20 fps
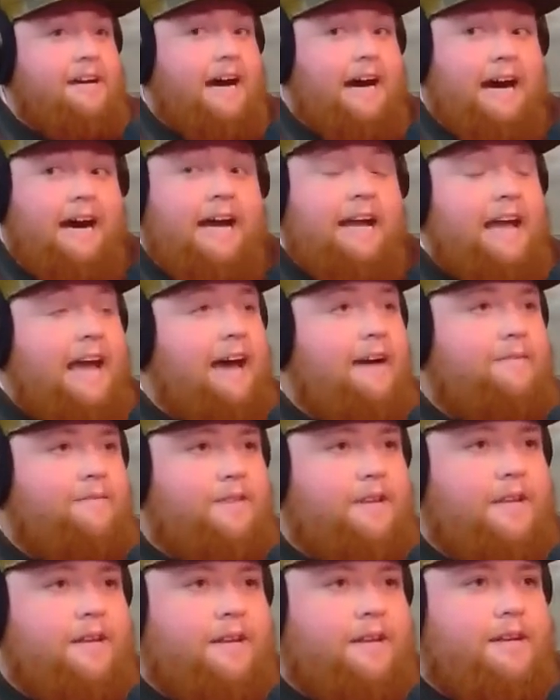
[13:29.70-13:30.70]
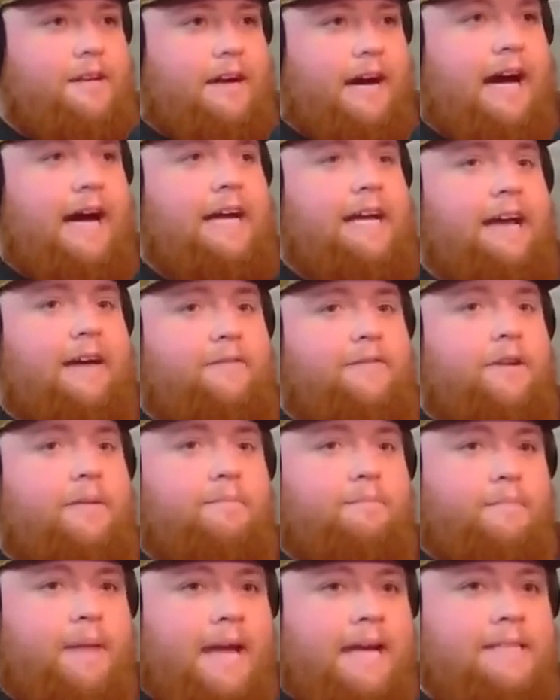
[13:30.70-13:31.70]
I have an
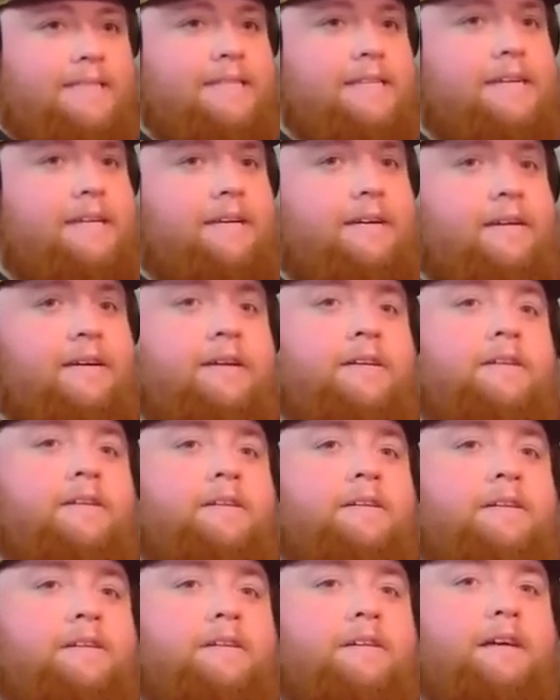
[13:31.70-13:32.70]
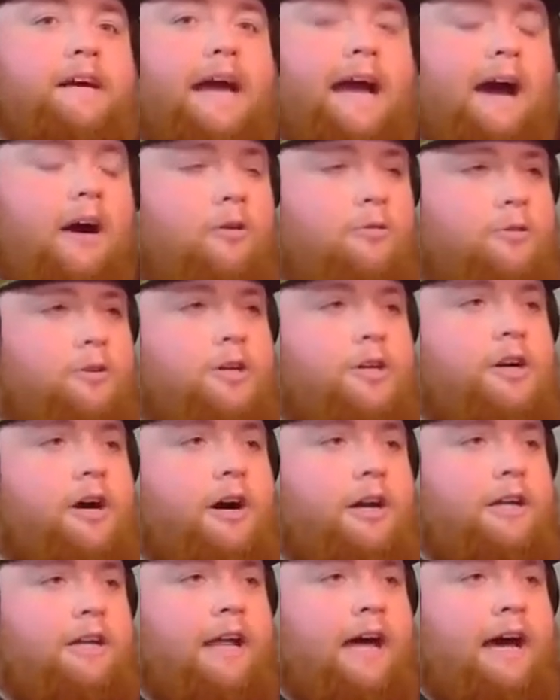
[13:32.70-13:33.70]
amazing outlook
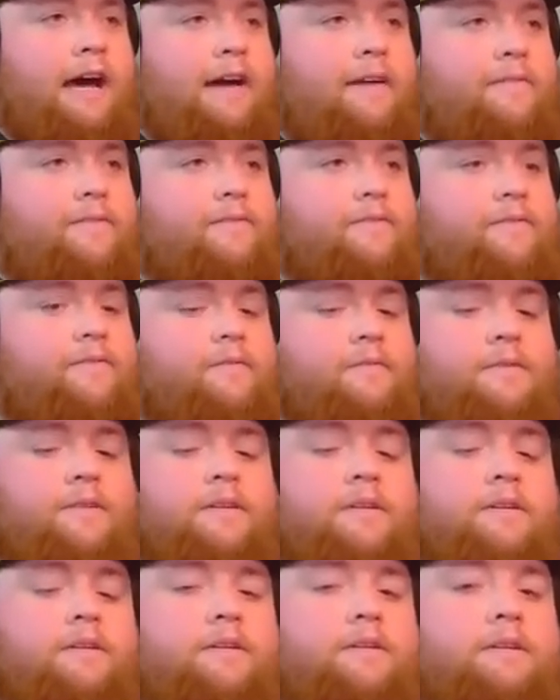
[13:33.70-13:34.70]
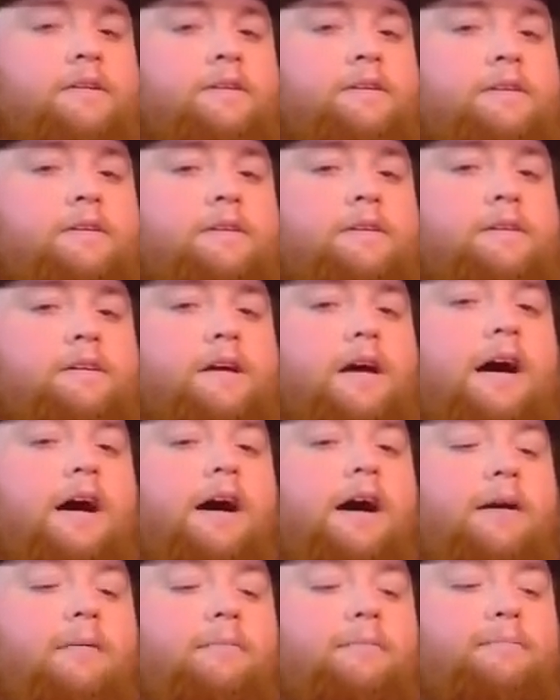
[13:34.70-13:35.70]
on life
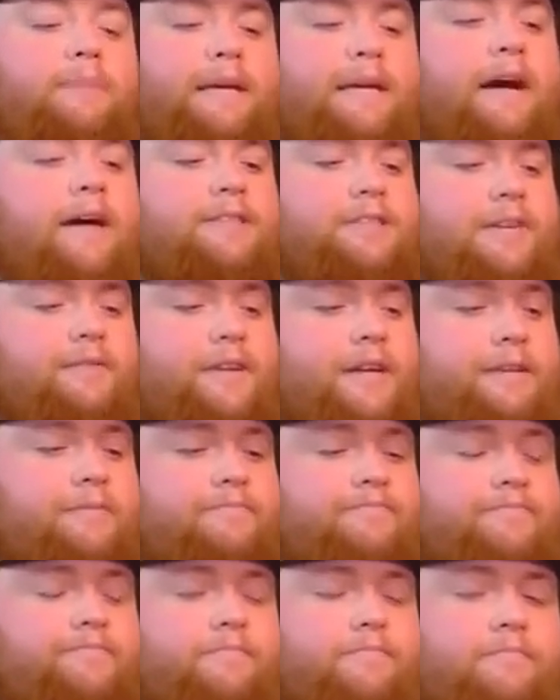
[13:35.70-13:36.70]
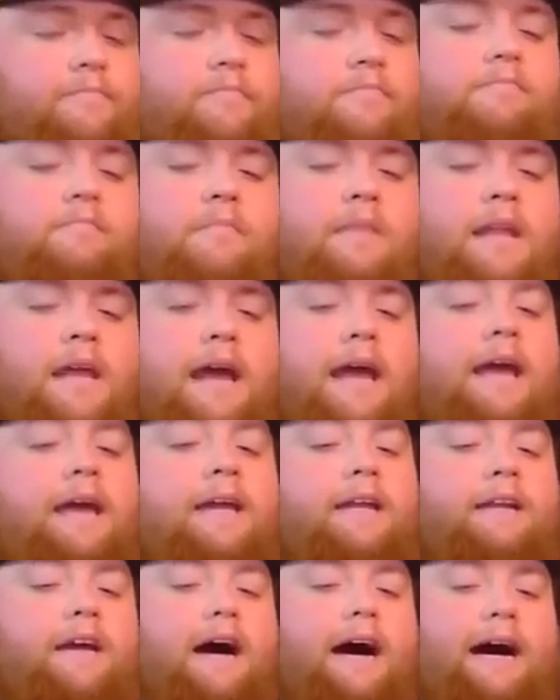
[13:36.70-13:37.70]
because of it.
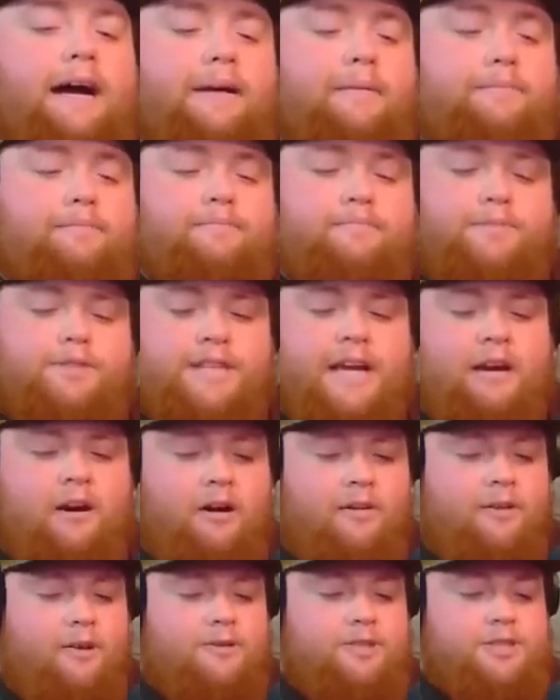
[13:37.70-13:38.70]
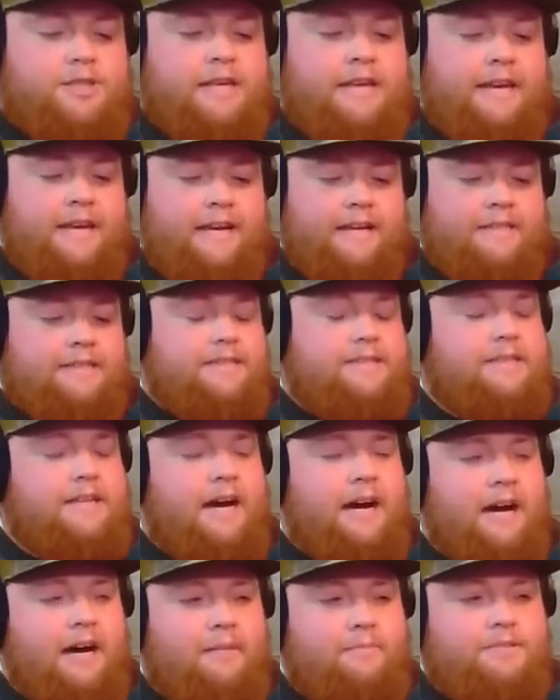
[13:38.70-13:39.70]
And I say all those things
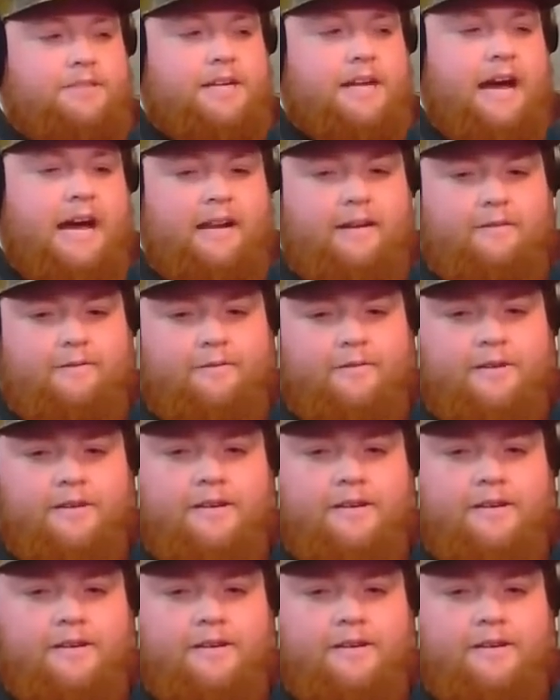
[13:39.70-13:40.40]
to kind of